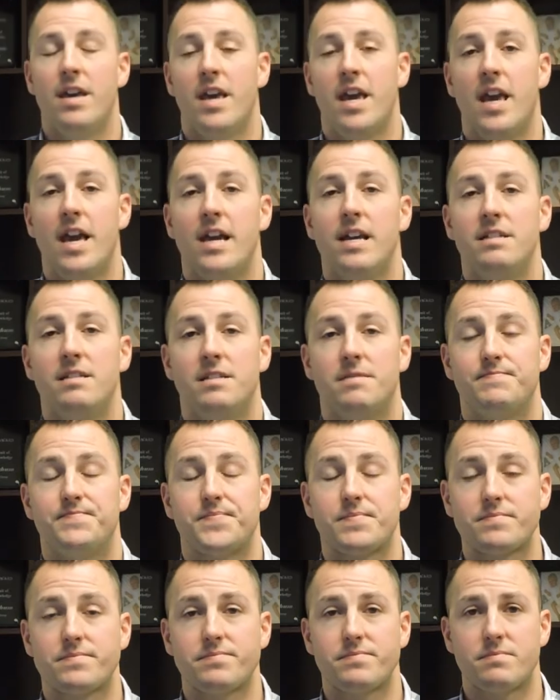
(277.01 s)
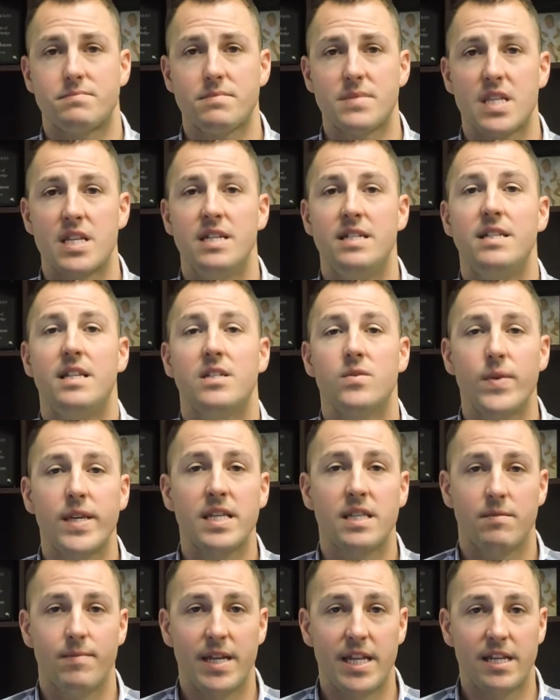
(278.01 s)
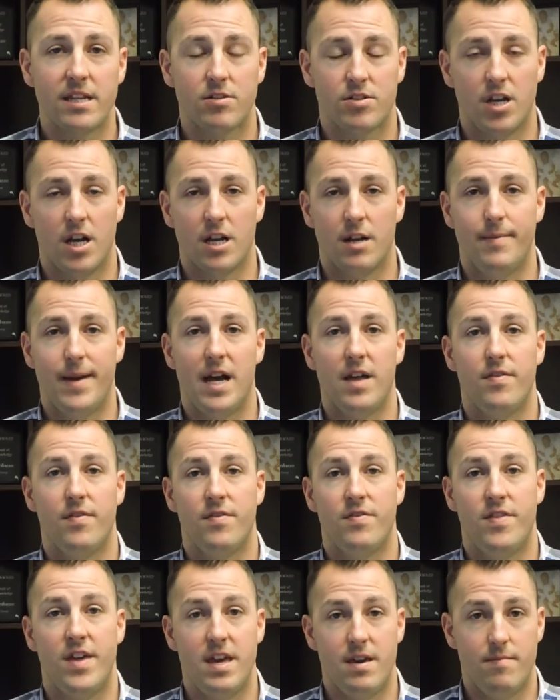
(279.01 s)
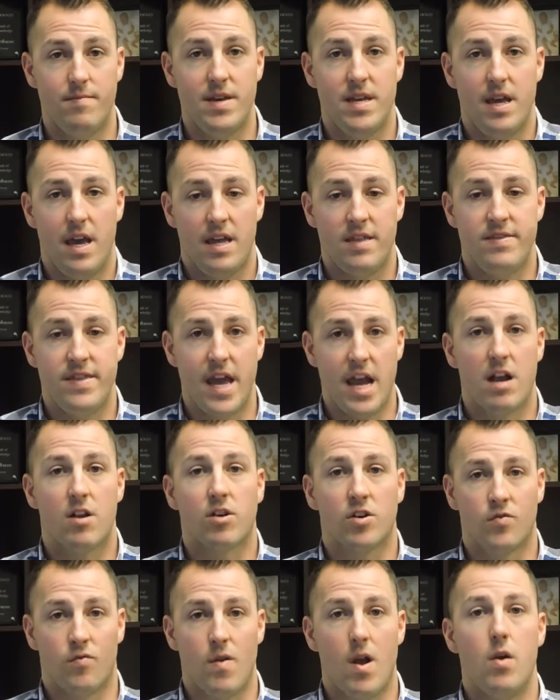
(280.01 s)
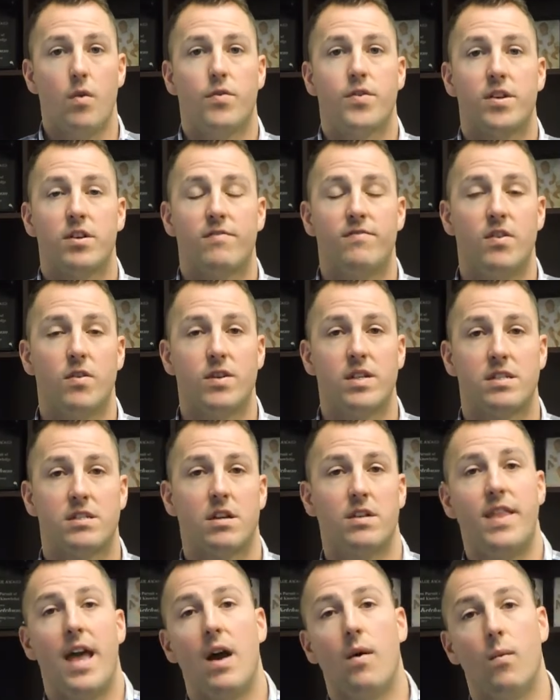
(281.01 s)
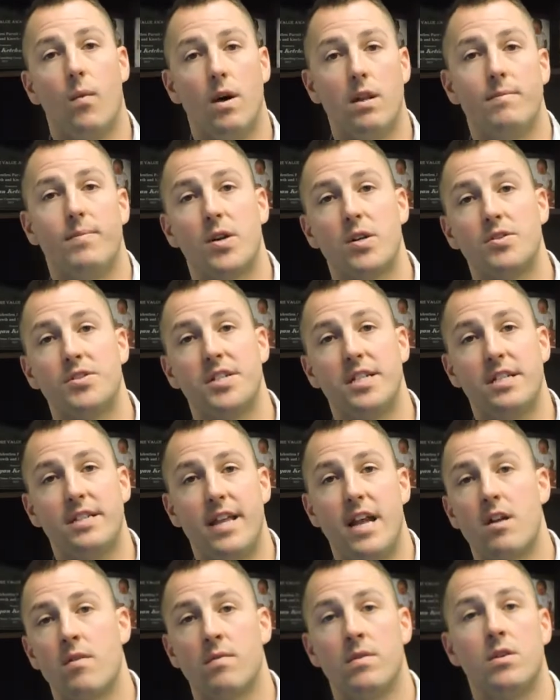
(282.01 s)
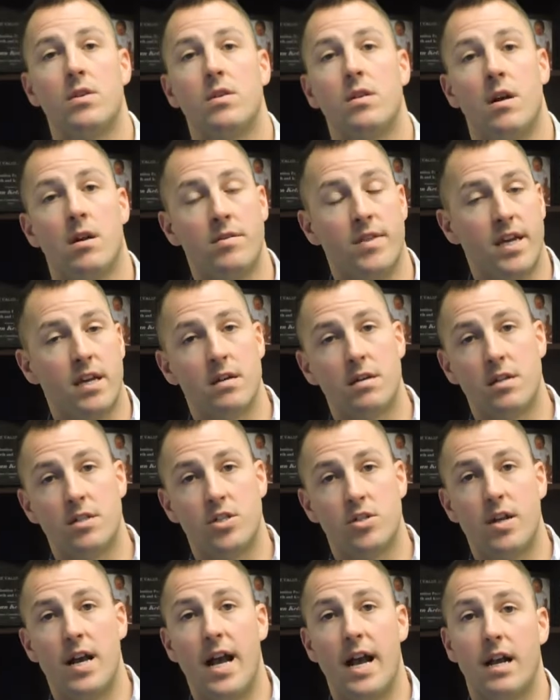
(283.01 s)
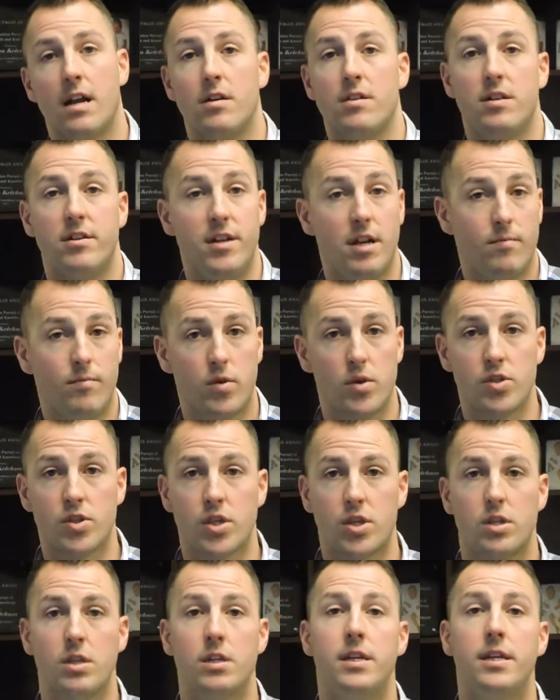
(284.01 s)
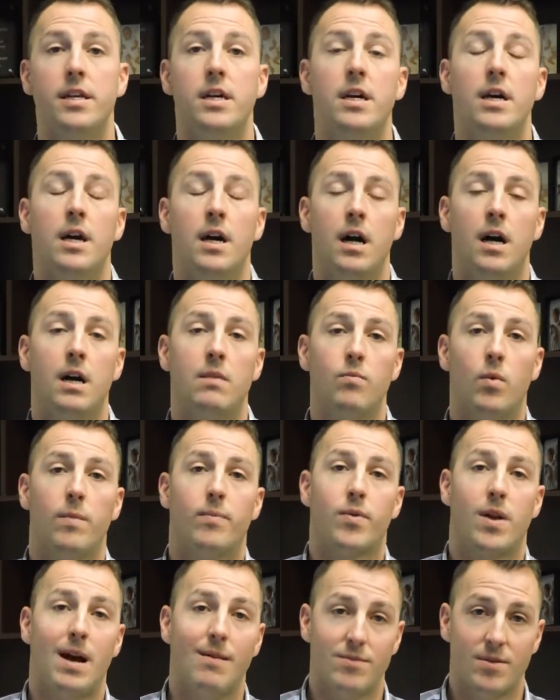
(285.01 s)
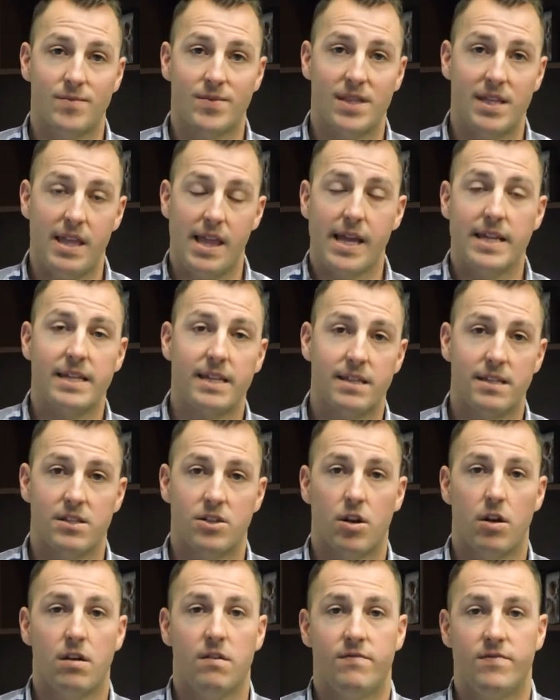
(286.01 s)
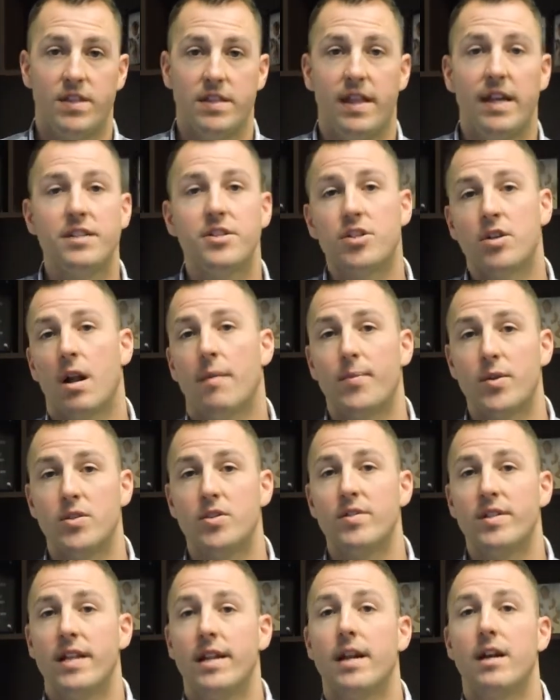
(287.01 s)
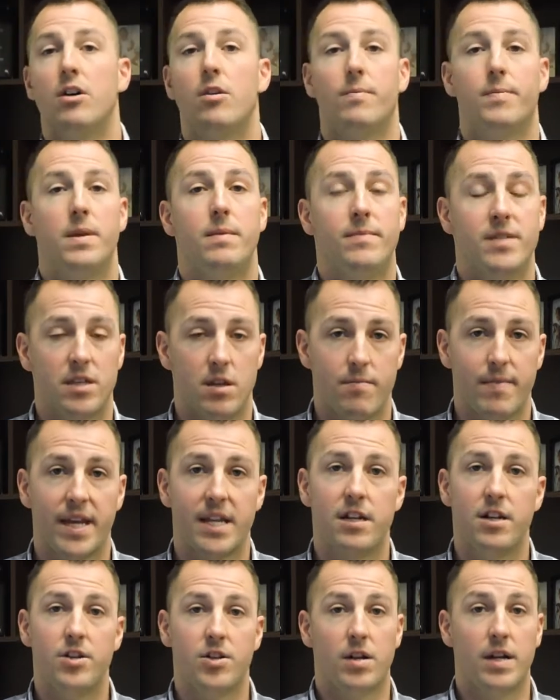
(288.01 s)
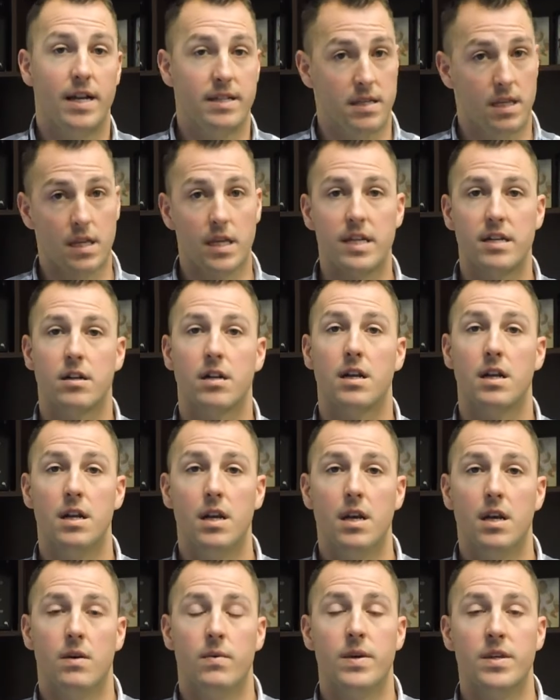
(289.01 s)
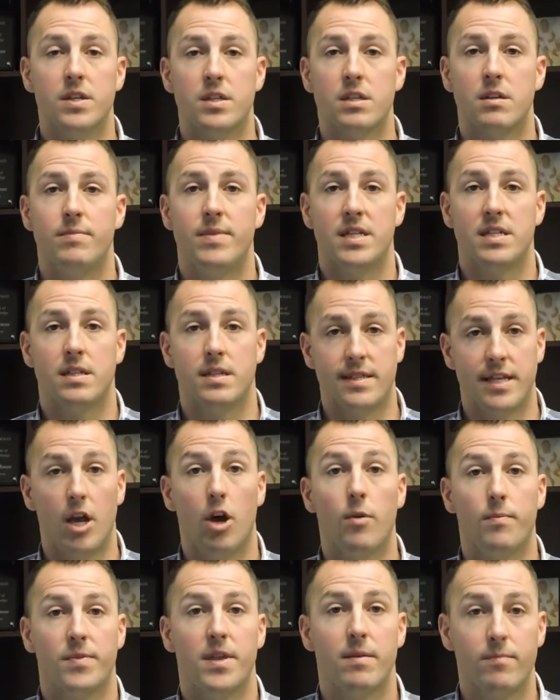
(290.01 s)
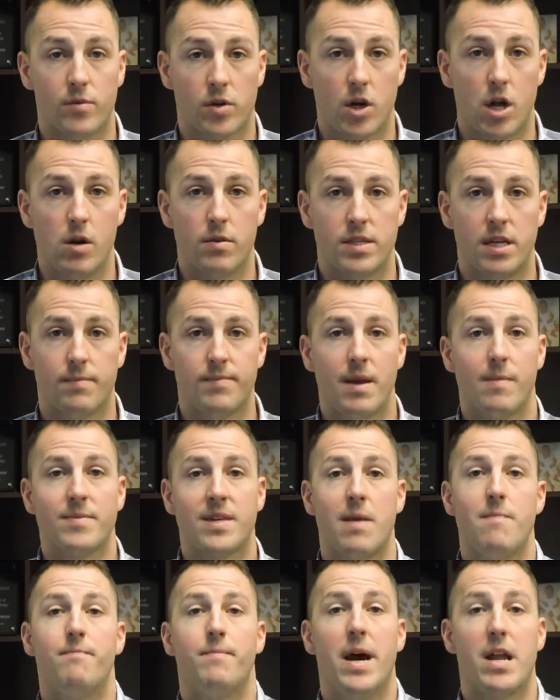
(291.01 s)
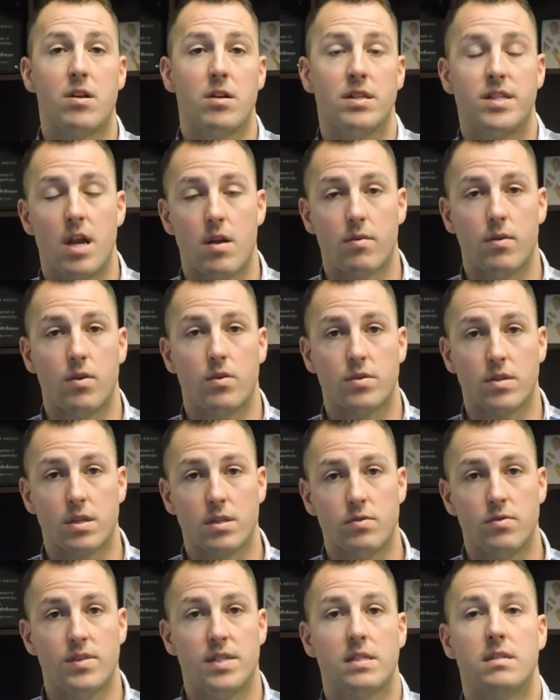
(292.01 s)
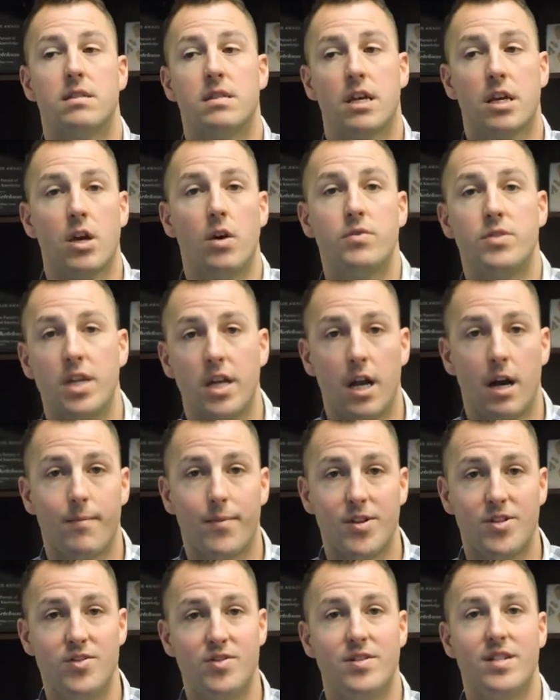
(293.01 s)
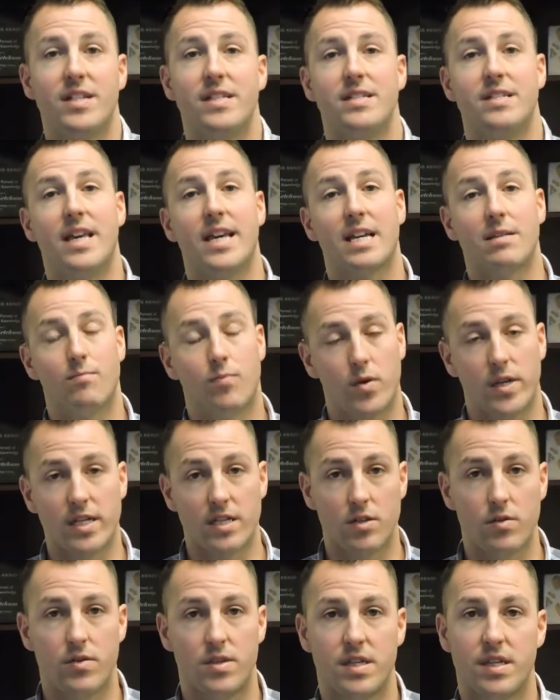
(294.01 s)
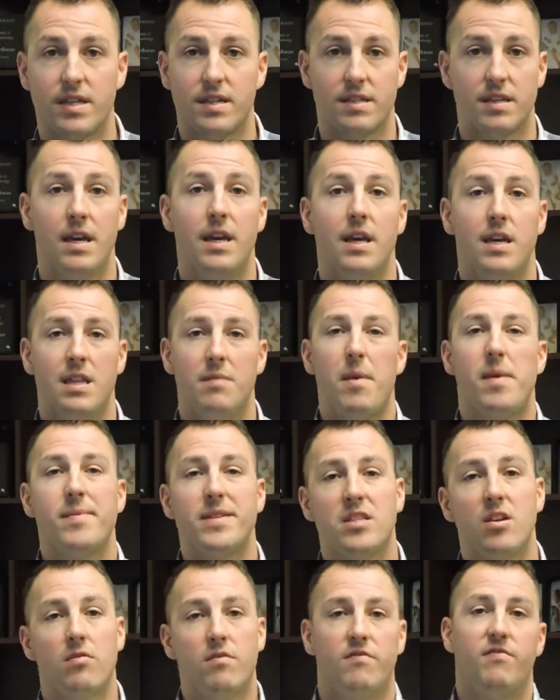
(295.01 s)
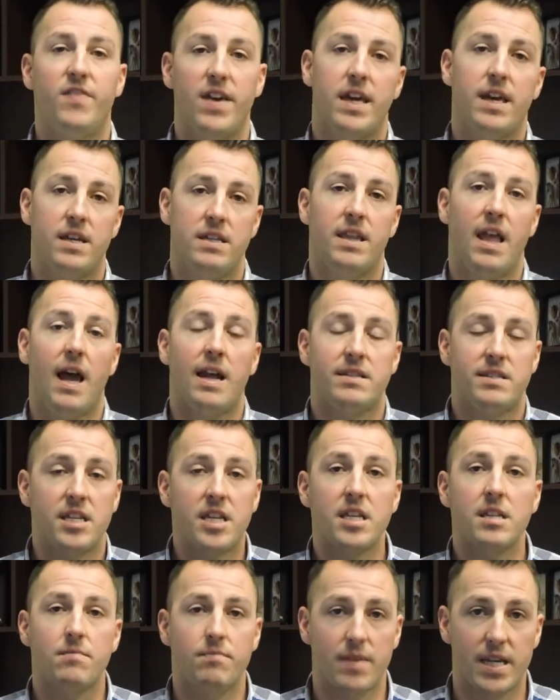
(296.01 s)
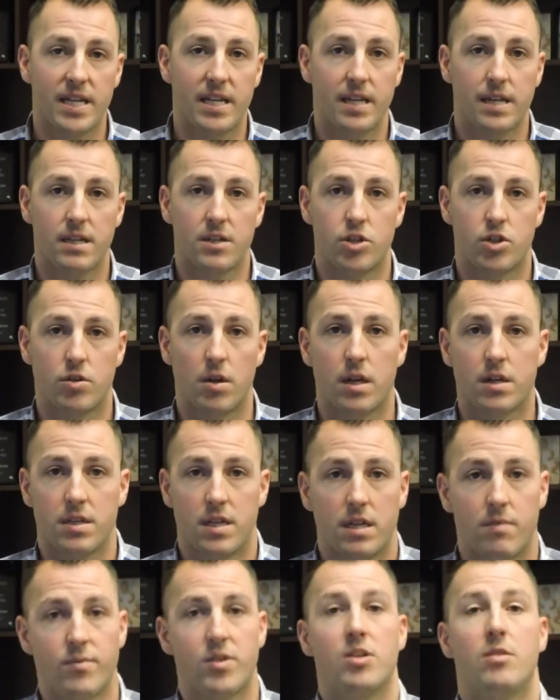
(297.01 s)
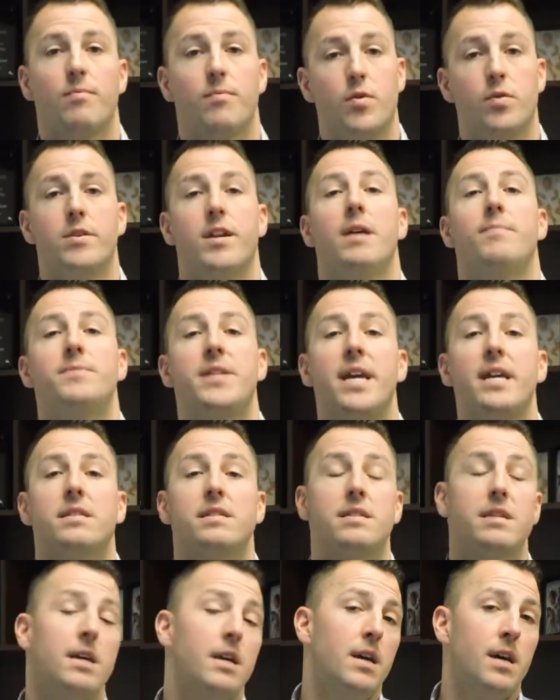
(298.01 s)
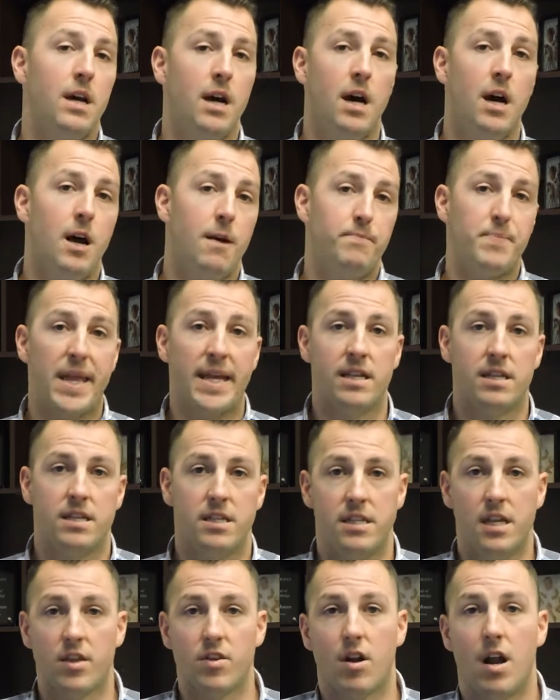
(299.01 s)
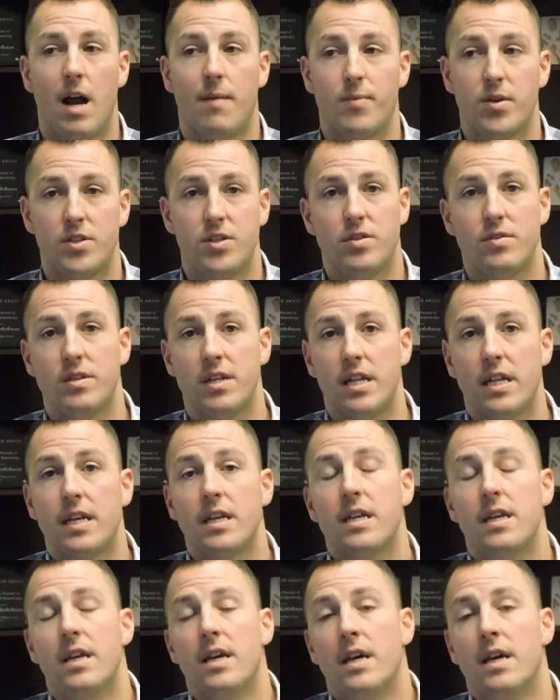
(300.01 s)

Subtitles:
And In this weekly meeting, you're talking about them and their growth. You're focused on that one person in their role. Are they on track? Are their numbers good? What problems do they need solved? And that's your opportunity to help them as their manager, as a leader within your business, to help them grow, to help them get better at their role. You can use this as a coaching opportunity. They can bring you things that maybe don't fit in that team meeting structure. They can bring you important updates, and it's another opportunity.